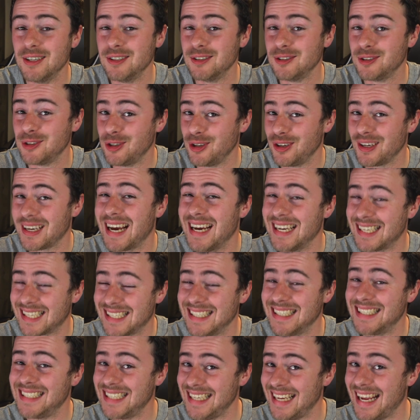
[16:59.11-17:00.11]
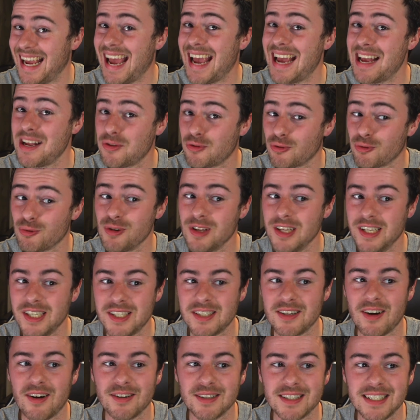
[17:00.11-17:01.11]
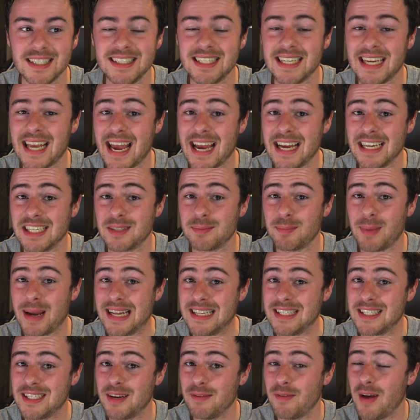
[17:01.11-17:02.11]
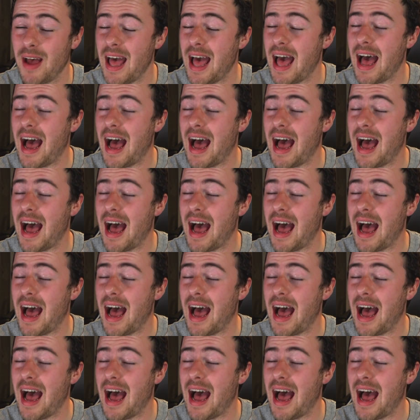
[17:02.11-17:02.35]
So you guys can see it is really starting to get expensive,